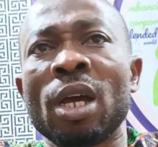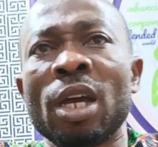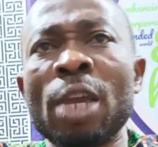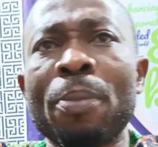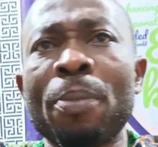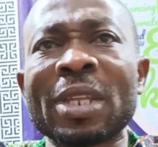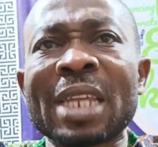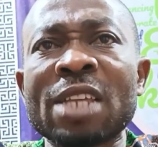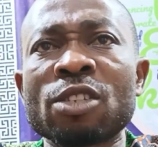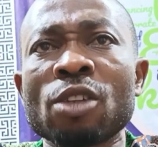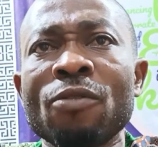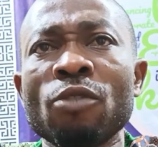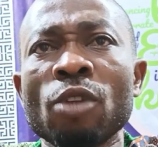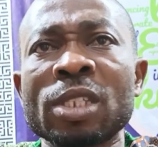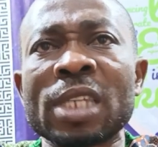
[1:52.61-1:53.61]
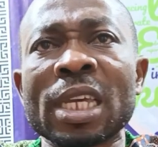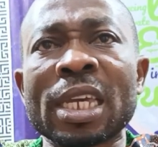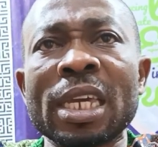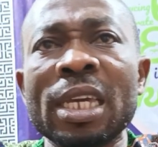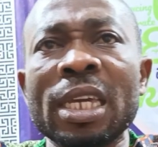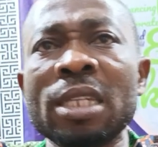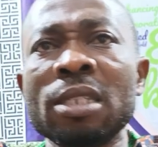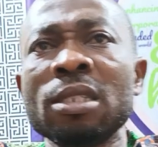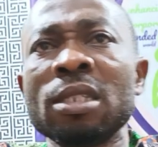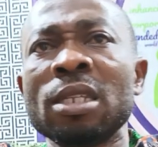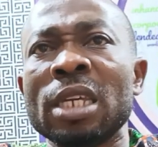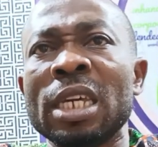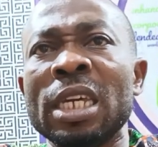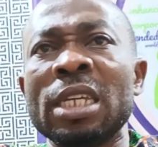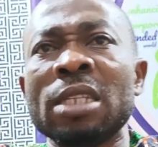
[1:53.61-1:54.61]
Importance of note taking
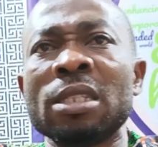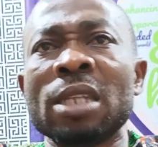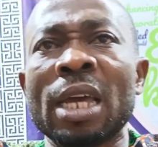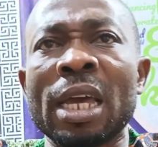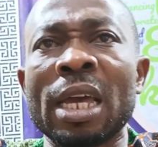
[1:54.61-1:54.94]
in